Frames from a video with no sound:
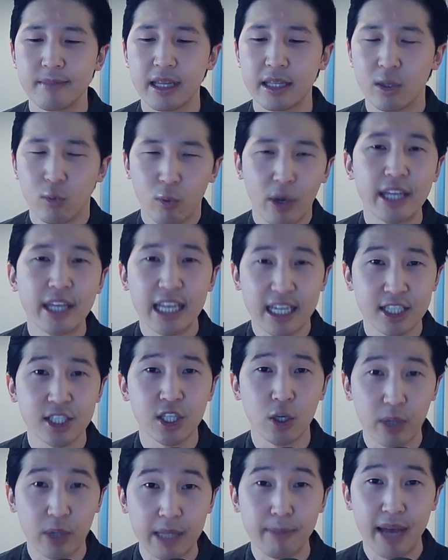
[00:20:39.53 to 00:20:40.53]
way that it's
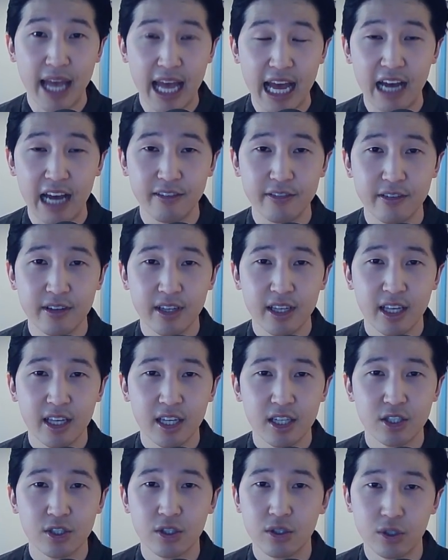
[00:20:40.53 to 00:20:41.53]
going the path,
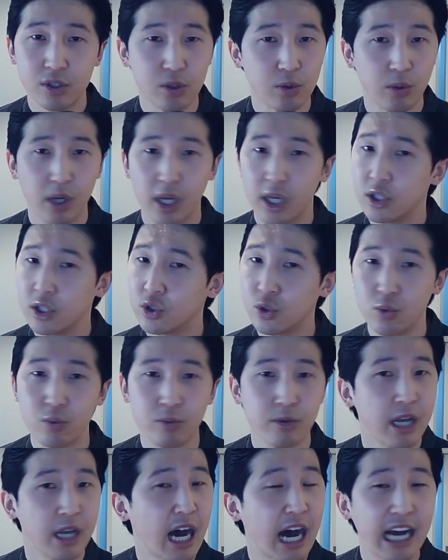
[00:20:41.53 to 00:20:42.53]
dude, do
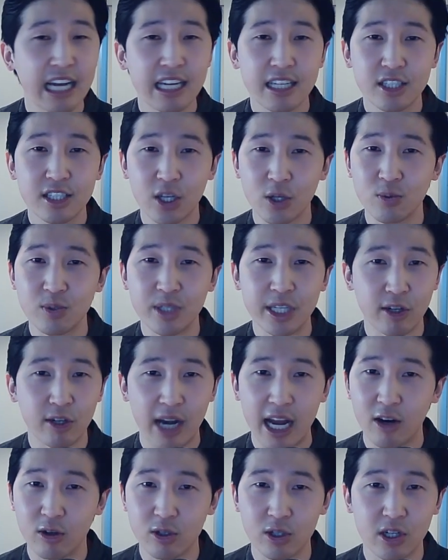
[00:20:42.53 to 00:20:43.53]
not go near
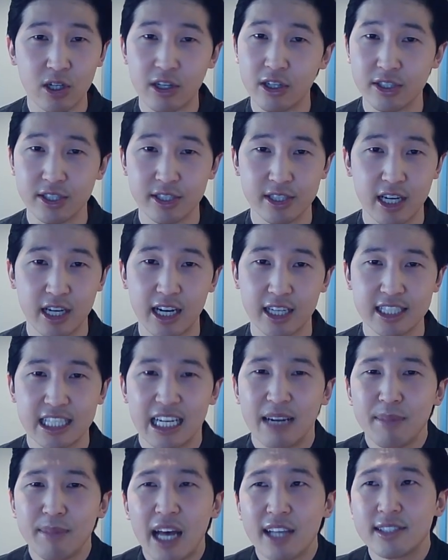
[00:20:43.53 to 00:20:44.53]
alcohol stocks. And
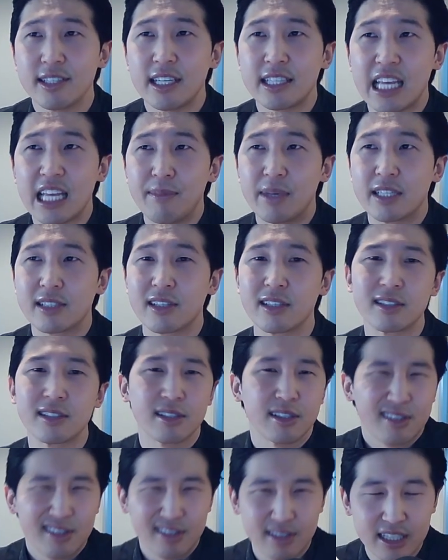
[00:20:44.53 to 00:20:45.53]
I'm not saying that because it's a
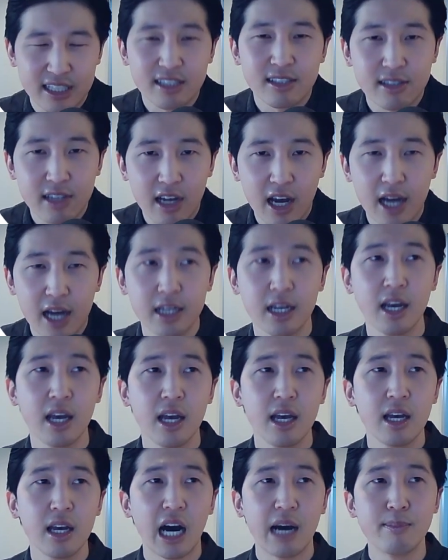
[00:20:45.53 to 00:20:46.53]
sin stock.
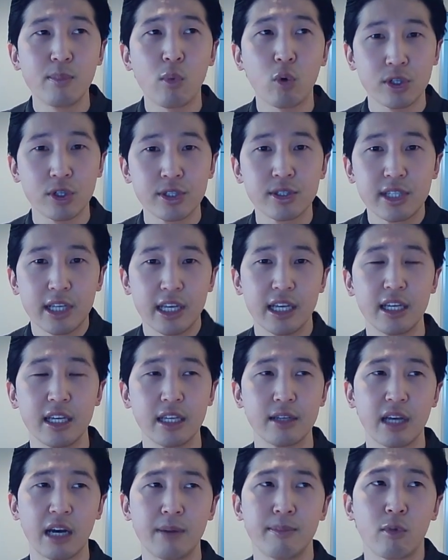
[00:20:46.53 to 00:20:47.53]
I'm more
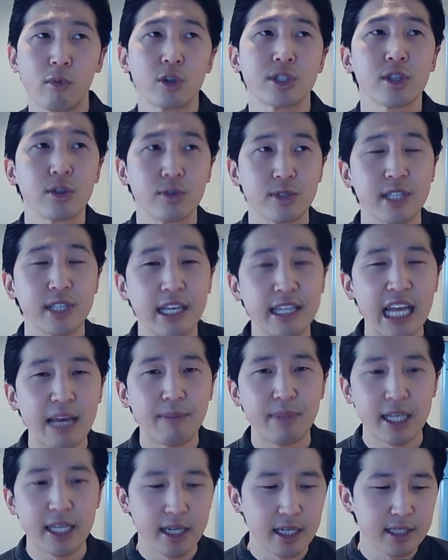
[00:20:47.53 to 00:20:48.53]
so saying that
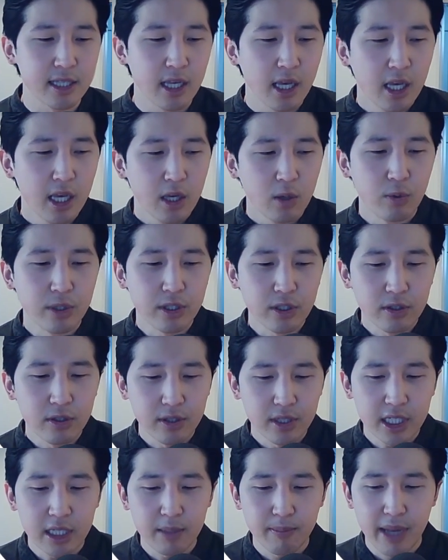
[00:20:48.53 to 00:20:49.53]
because when you
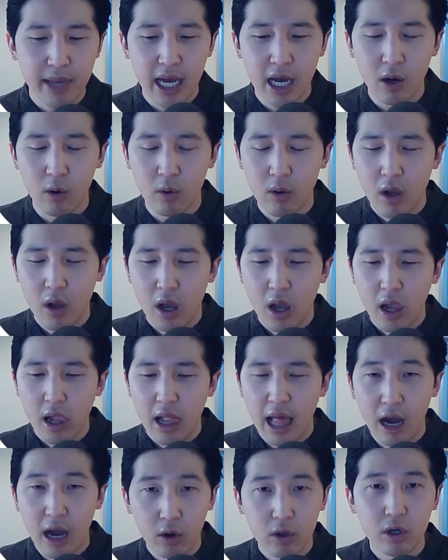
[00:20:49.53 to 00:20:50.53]
think about
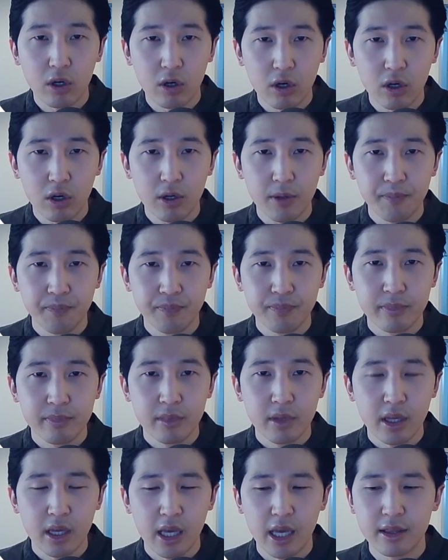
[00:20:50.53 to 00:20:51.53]
alcohol
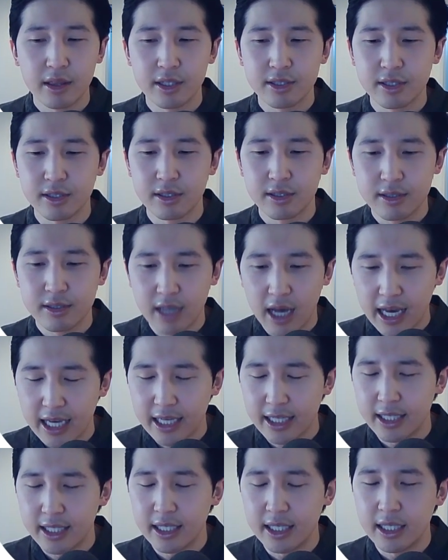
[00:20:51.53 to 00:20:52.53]
and the
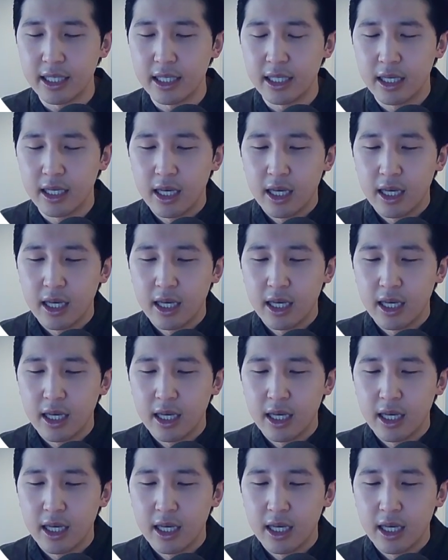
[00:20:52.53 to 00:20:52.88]
society